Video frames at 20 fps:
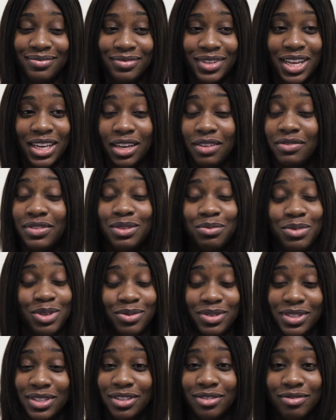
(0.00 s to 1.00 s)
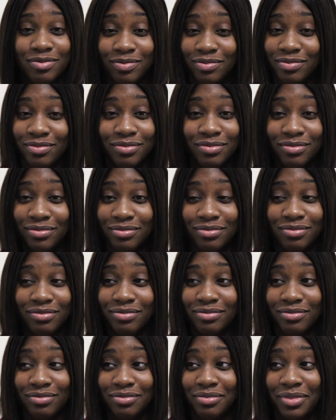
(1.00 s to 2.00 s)
I love his music.
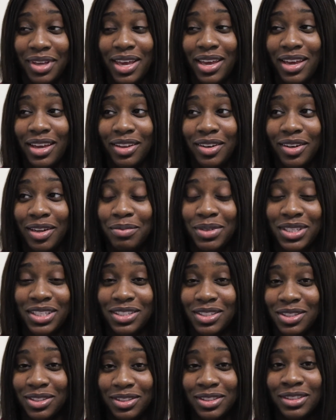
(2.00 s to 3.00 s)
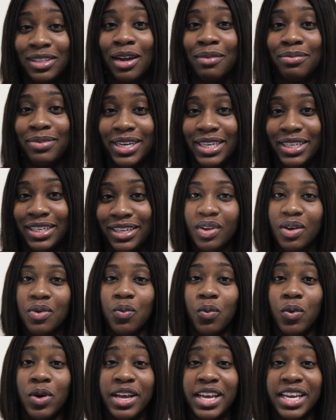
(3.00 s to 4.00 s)
And I'ma just stop right there.
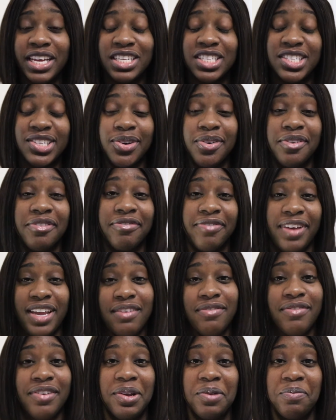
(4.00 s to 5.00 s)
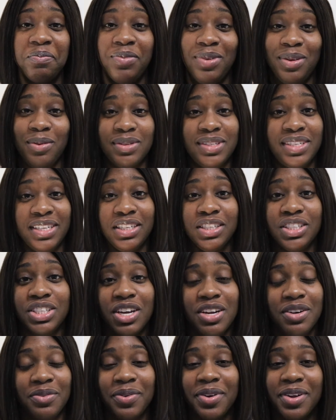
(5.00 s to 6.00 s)
What is your favorite music
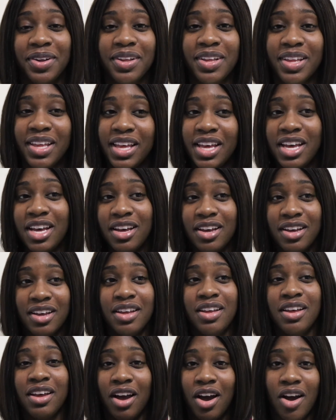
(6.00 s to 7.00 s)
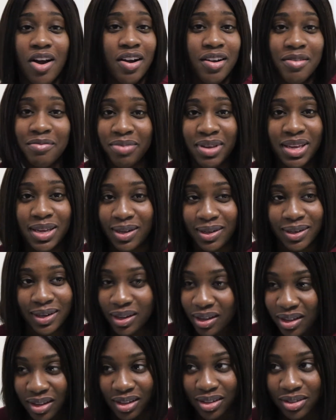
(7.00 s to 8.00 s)
genre? R and B,
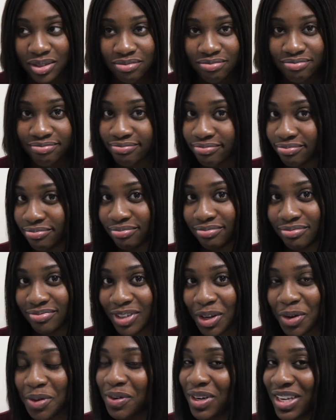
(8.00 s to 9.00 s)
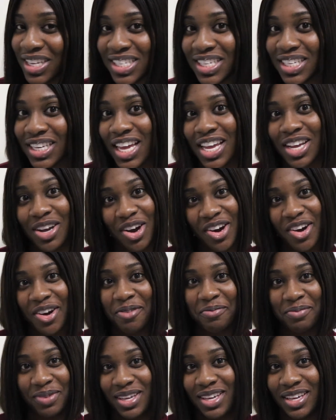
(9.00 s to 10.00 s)
duh. Who doesn't like R
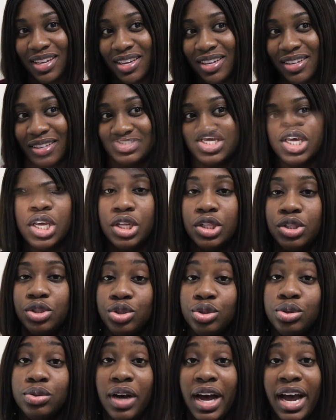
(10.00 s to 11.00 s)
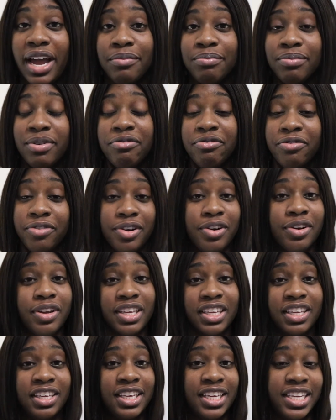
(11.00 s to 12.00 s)
and B? Do I prefer
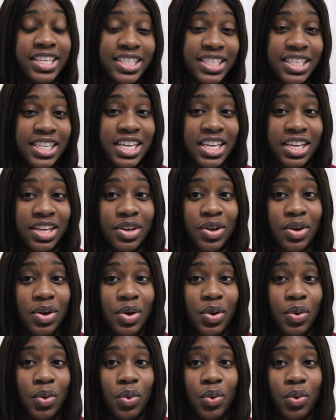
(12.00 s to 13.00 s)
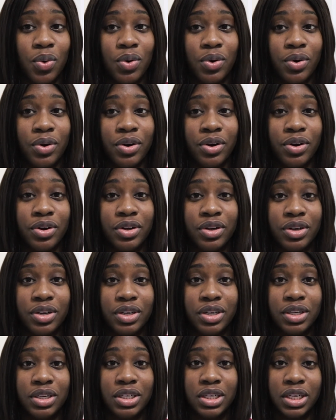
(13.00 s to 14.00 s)
kissing or
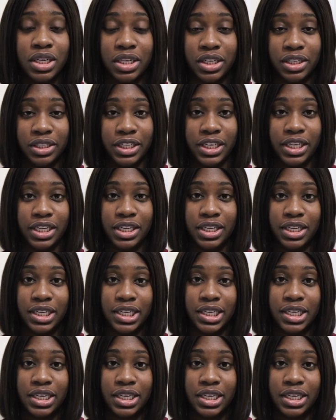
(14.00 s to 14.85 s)
cuddling?